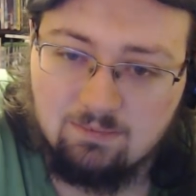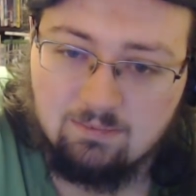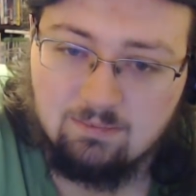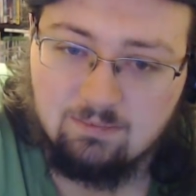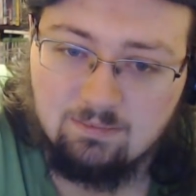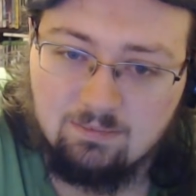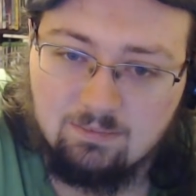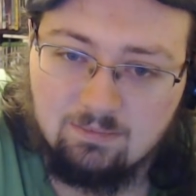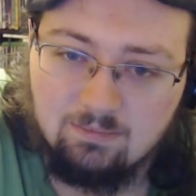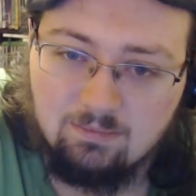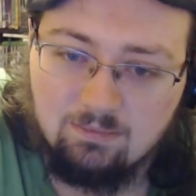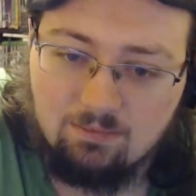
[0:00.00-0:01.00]

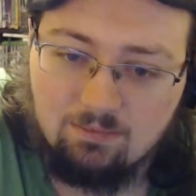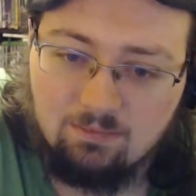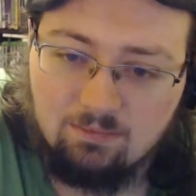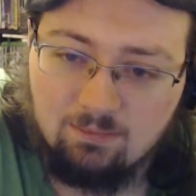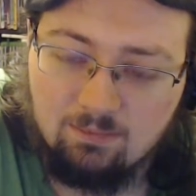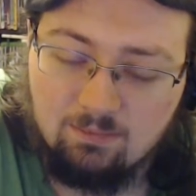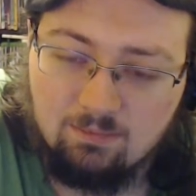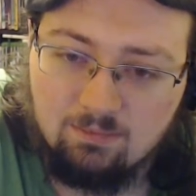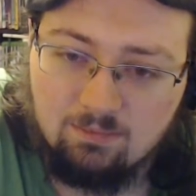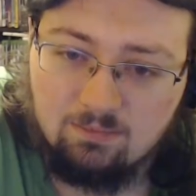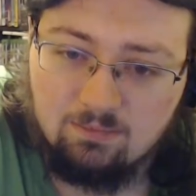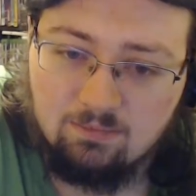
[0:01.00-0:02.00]
(silence)